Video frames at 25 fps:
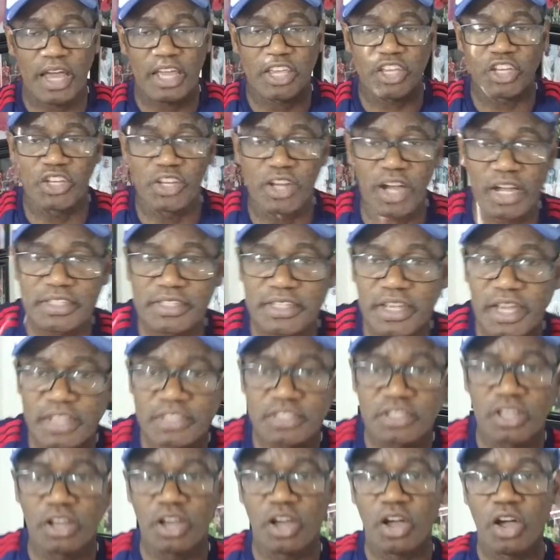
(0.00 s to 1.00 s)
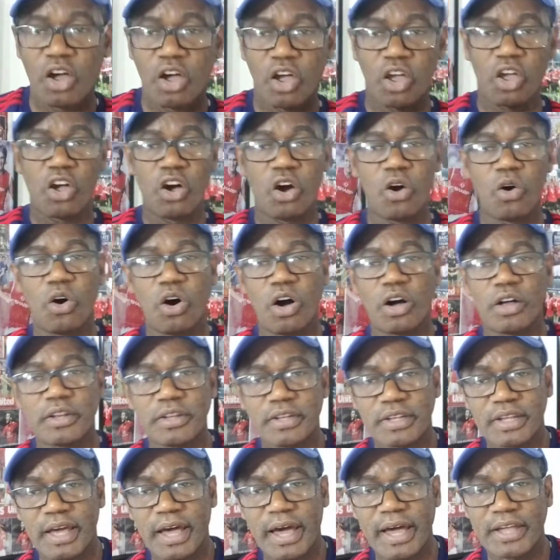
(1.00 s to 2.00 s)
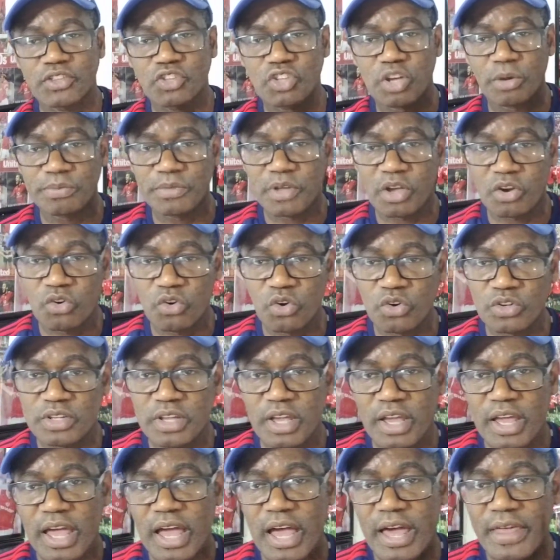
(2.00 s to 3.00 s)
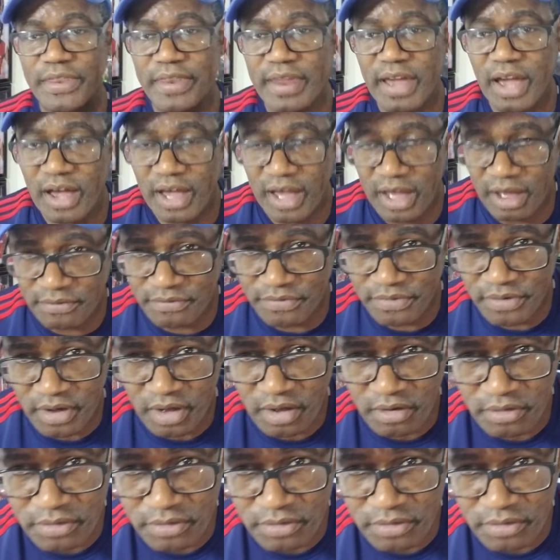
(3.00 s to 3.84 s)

And United, go on and top the group and now have